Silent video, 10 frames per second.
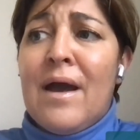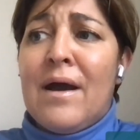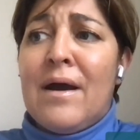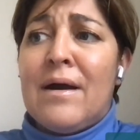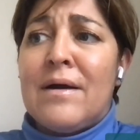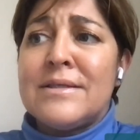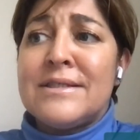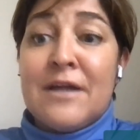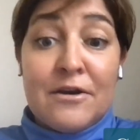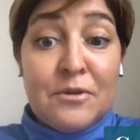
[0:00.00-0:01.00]

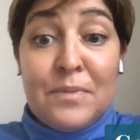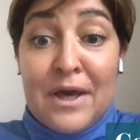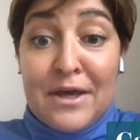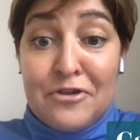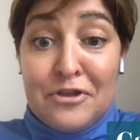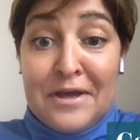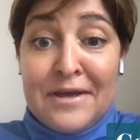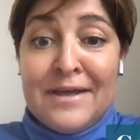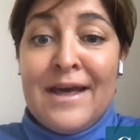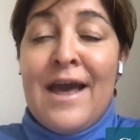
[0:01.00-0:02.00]
start a PhD
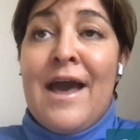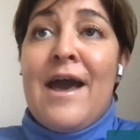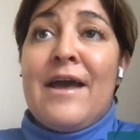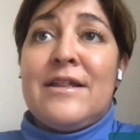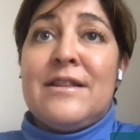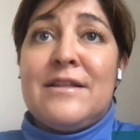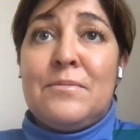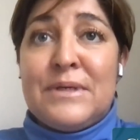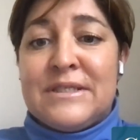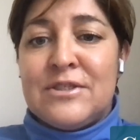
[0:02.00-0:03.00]
in the
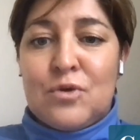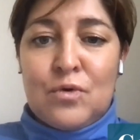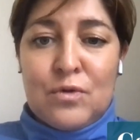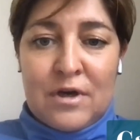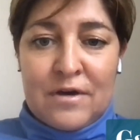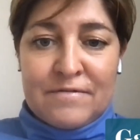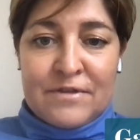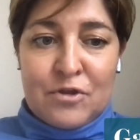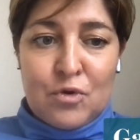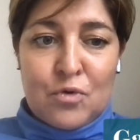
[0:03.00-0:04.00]
business school of
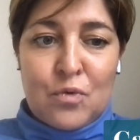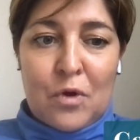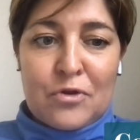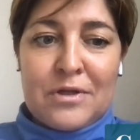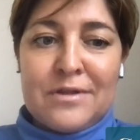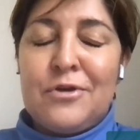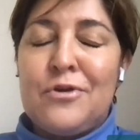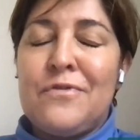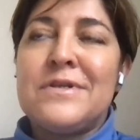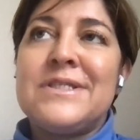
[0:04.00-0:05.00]
the George Washington
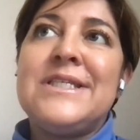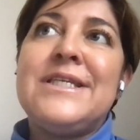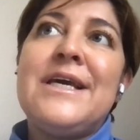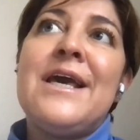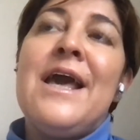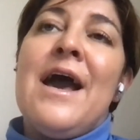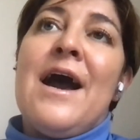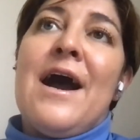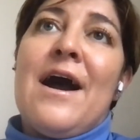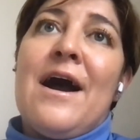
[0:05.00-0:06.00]
University.
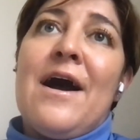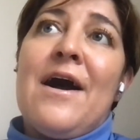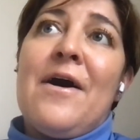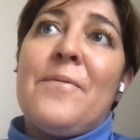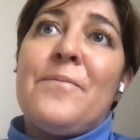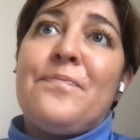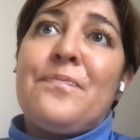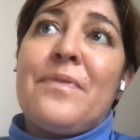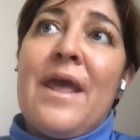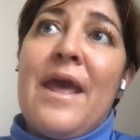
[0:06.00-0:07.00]

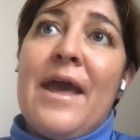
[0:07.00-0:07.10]
And